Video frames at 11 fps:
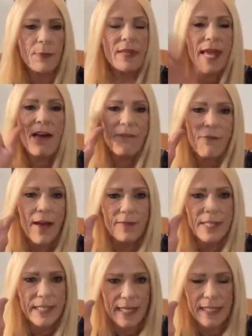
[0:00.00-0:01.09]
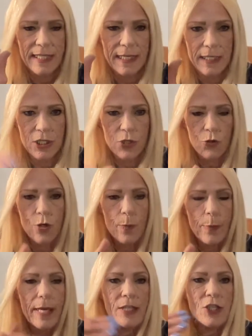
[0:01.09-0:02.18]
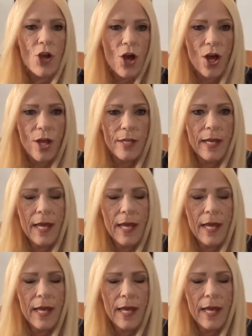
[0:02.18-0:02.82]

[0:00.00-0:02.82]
but they have 5 senses, so they're being taught.